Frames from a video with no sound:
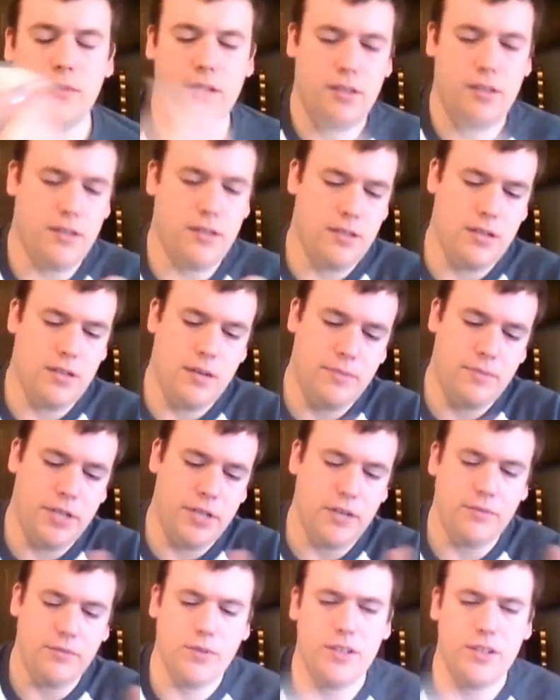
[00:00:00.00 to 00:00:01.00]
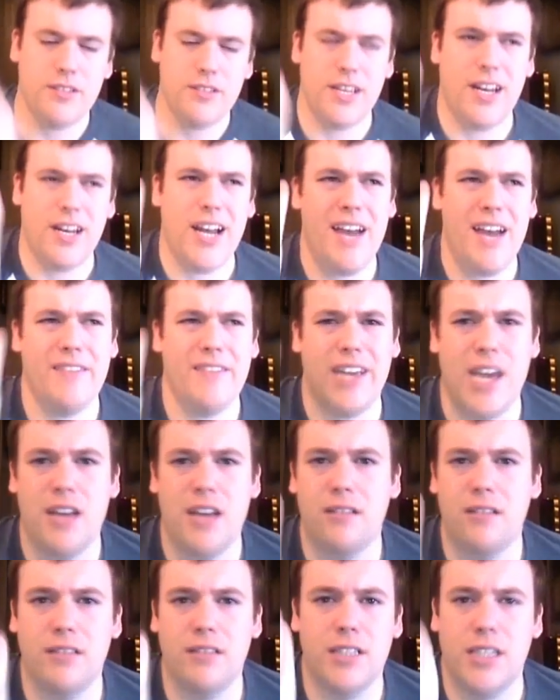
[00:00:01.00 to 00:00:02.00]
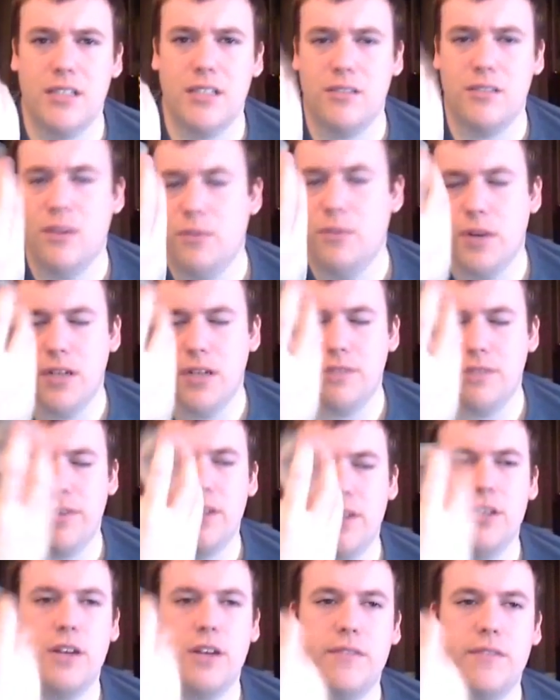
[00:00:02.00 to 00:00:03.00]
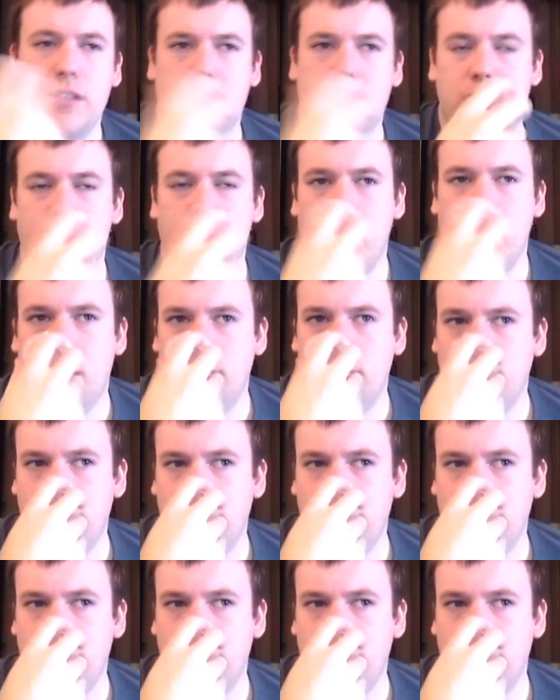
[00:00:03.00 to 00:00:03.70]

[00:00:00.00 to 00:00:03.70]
of the top shelf ones. And I have a candle in this, so I wanted to finish off the scent shot.